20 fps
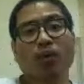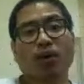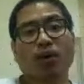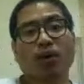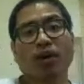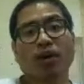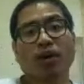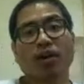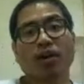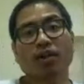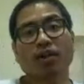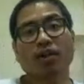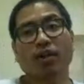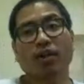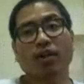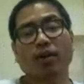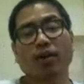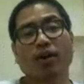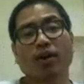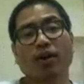our you
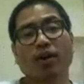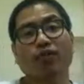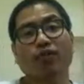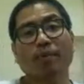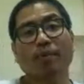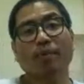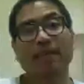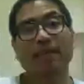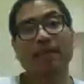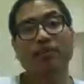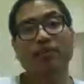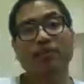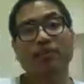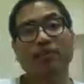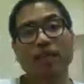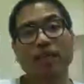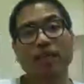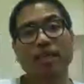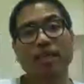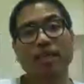know our family
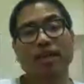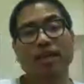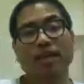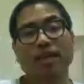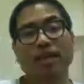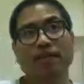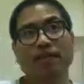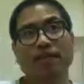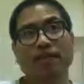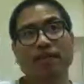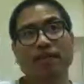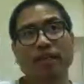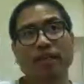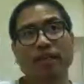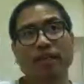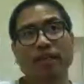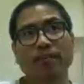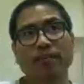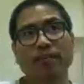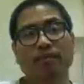trees
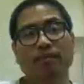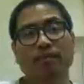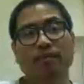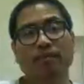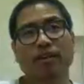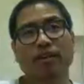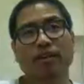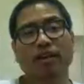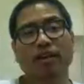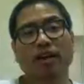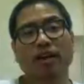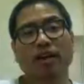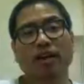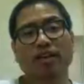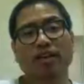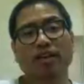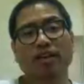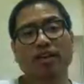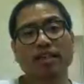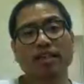having
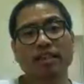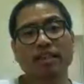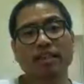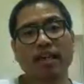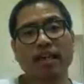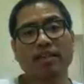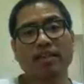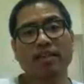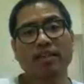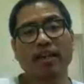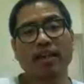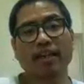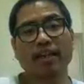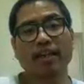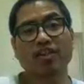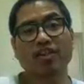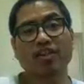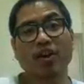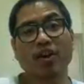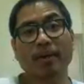uh, diseases
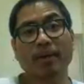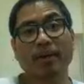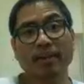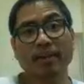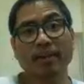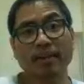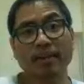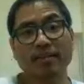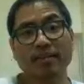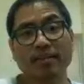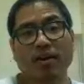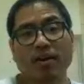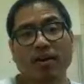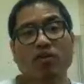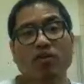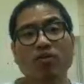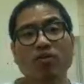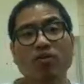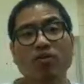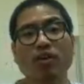like
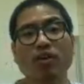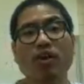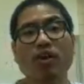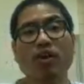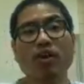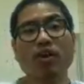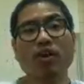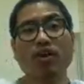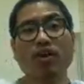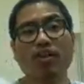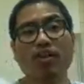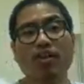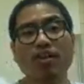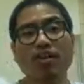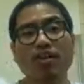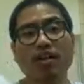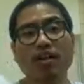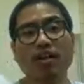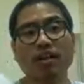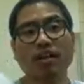diabetes. Also, the
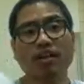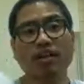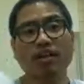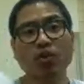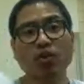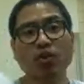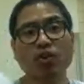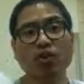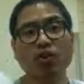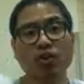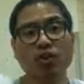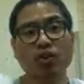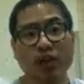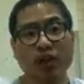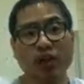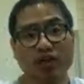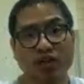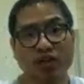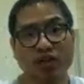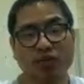uh, new
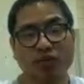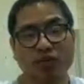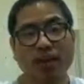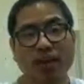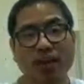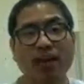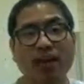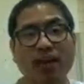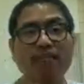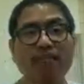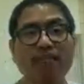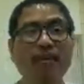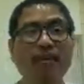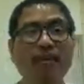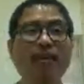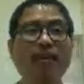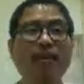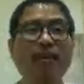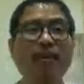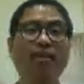generation will have
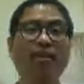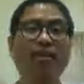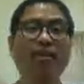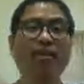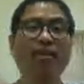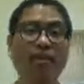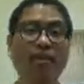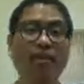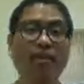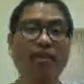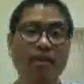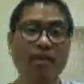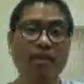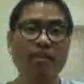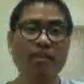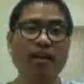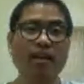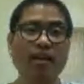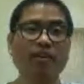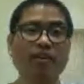
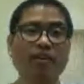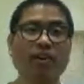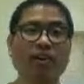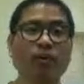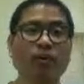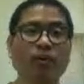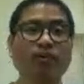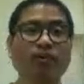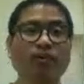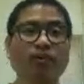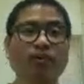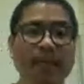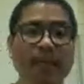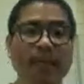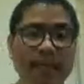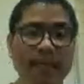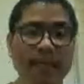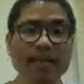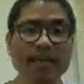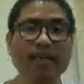diabetes under our
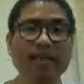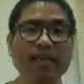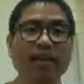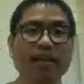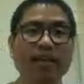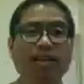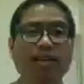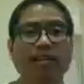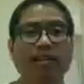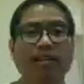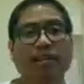family.